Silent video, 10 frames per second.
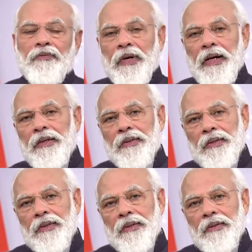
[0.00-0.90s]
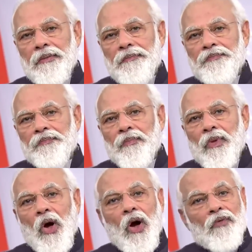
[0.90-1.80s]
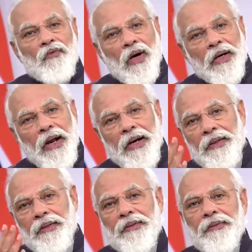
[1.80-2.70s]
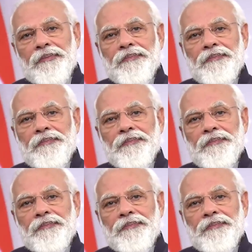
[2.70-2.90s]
Friends, on one hand,